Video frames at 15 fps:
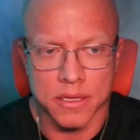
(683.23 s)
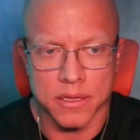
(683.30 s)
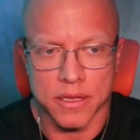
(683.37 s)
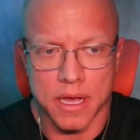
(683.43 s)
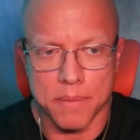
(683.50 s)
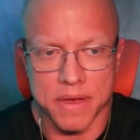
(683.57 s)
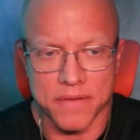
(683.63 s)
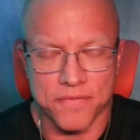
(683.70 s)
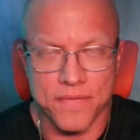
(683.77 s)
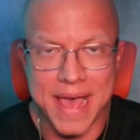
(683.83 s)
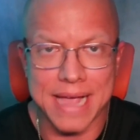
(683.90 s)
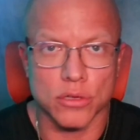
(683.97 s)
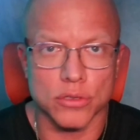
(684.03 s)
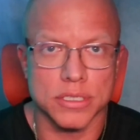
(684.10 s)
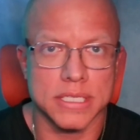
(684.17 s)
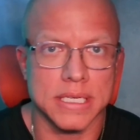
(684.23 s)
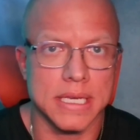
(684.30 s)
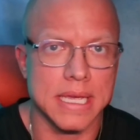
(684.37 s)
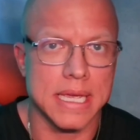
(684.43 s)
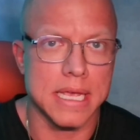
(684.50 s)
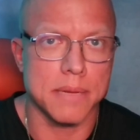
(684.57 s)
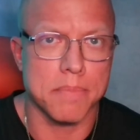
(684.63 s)
Um, a faculty
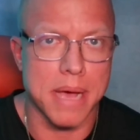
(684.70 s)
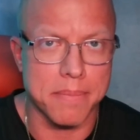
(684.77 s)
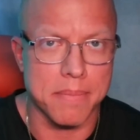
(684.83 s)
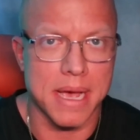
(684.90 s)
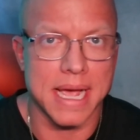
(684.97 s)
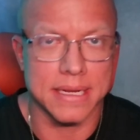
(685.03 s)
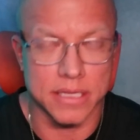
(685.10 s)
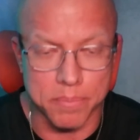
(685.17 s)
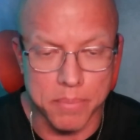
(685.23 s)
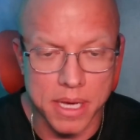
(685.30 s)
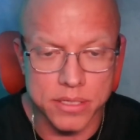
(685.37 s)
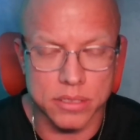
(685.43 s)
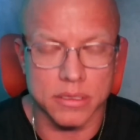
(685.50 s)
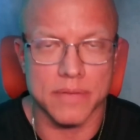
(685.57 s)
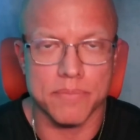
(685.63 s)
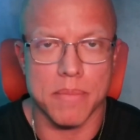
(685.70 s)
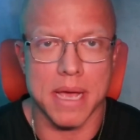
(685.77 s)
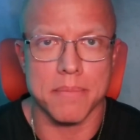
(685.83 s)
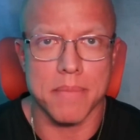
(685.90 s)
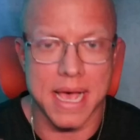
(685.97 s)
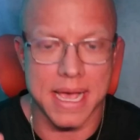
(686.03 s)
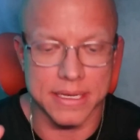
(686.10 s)
in my mind, the muscle of
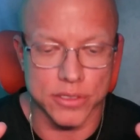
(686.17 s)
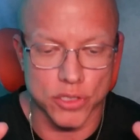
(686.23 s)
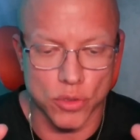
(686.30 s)
my mind,